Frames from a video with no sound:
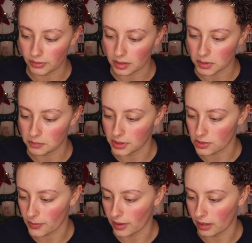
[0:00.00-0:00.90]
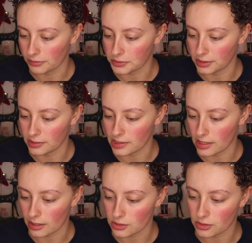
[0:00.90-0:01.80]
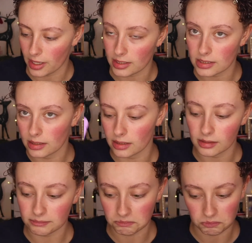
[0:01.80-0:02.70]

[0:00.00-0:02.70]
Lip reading: vitamin B12, green tea extract in it.